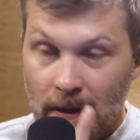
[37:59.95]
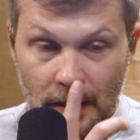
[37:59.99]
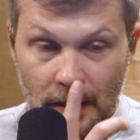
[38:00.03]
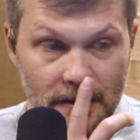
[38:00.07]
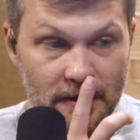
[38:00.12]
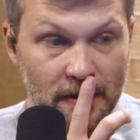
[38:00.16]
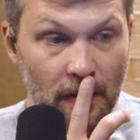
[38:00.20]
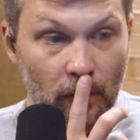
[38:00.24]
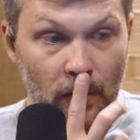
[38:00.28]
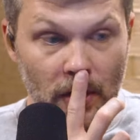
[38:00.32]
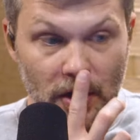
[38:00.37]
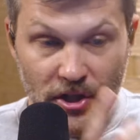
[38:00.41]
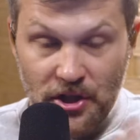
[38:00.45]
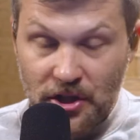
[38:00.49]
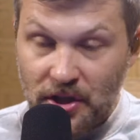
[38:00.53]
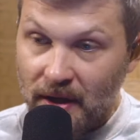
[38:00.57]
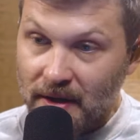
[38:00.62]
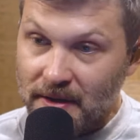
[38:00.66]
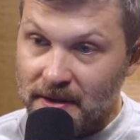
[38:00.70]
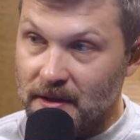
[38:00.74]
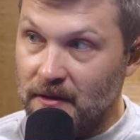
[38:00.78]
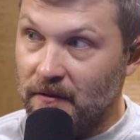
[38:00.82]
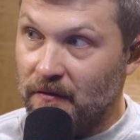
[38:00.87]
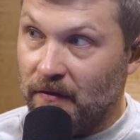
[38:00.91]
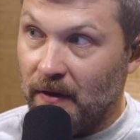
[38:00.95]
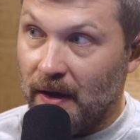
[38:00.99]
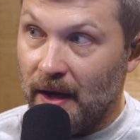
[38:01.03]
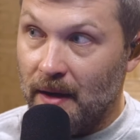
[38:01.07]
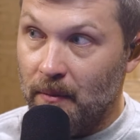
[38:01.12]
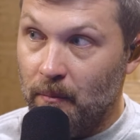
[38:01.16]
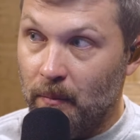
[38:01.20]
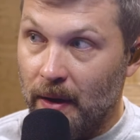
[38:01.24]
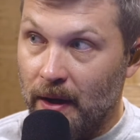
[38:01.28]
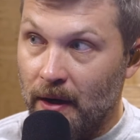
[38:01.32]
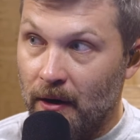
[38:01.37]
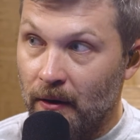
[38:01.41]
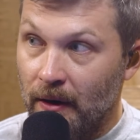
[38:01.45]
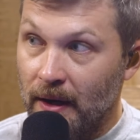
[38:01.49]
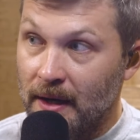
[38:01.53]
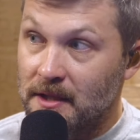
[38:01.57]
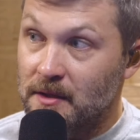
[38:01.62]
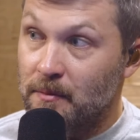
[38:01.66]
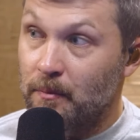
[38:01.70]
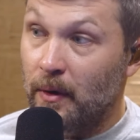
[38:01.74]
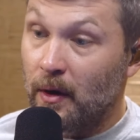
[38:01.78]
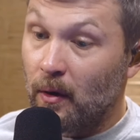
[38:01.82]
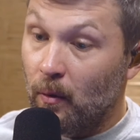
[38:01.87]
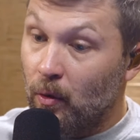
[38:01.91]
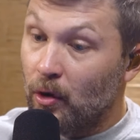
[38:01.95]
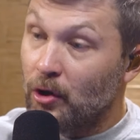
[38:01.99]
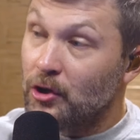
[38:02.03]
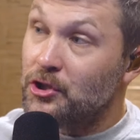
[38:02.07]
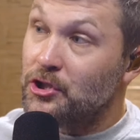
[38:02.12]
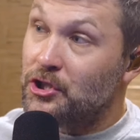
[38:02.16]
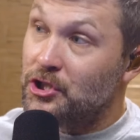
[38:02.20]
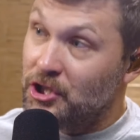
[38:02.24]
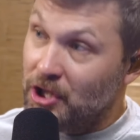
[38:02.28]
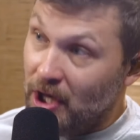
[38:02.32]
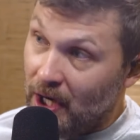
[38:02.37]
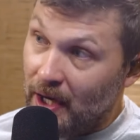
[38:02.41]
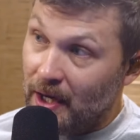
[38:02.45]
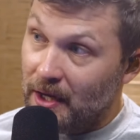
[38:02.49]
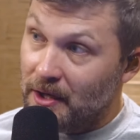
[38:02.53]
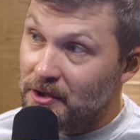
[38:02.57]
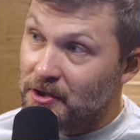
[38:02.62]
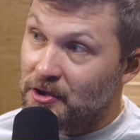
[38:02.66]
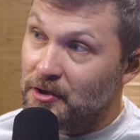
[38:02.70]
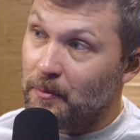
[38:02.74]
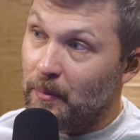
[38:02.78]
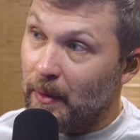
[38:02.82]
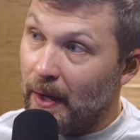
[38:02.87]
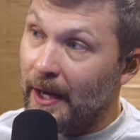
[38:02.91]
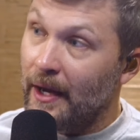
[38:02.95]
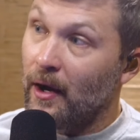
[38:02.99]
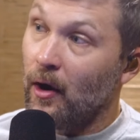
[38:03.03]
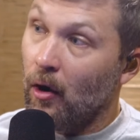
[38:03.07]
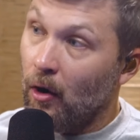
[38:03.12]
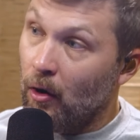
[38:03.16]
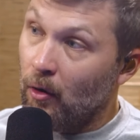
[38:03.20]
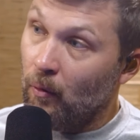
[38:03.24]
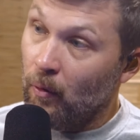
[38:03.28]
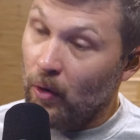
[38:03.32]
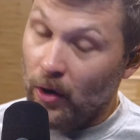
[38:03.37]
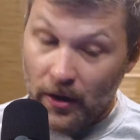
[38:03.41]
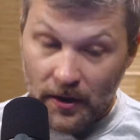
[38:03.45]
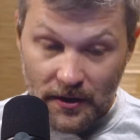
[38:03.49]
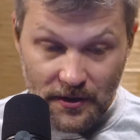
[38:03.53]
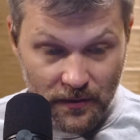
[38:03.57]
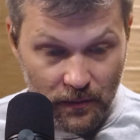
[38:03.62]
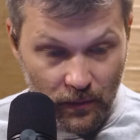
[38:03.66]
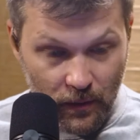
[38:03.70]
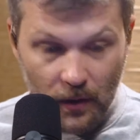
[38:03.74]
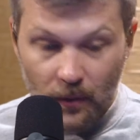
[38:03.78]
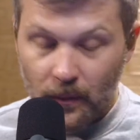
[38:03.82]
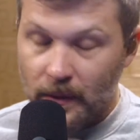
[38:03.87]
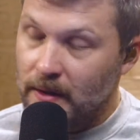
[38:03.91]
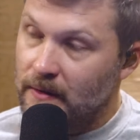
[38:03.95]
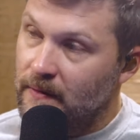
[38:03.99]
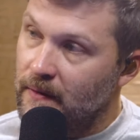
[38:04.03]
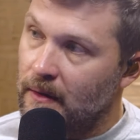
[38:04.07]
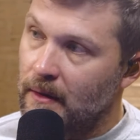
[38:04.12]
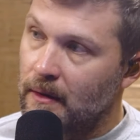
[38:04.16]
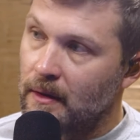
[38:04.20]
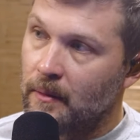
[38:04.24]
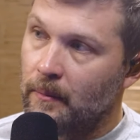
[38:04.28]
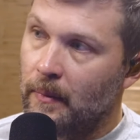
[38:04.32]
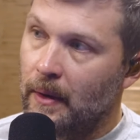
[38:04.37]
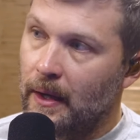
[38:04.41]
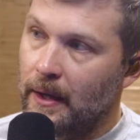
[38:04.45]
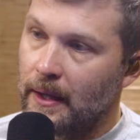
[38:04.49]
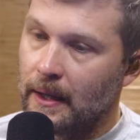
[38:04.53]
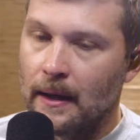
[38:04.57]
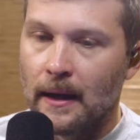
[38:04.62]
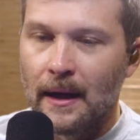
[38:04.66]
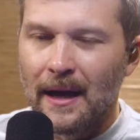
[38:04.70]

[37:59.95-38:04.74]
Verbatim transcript: So we're justified by grace, but we're judged by our works, yes. what we've done in the body.